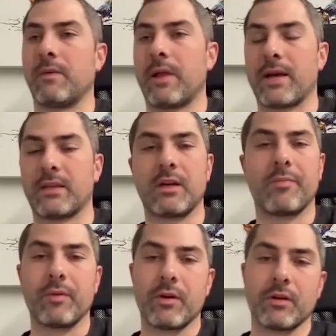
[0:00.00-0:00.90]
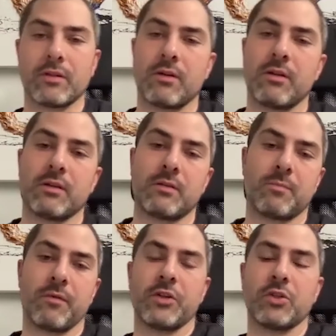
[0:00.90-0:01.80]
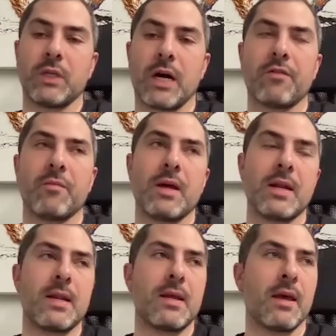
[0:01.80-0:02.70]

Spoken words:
over the last couple of years under this provincial government.